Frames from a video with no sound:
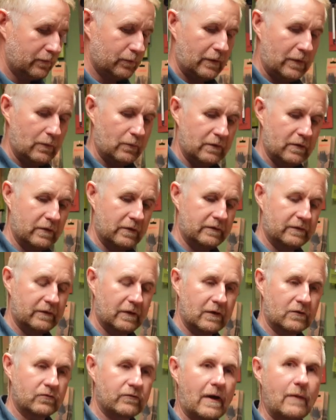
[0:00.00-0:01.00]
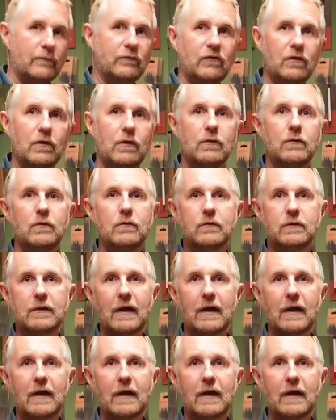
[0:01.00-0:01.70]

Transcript: we would grab two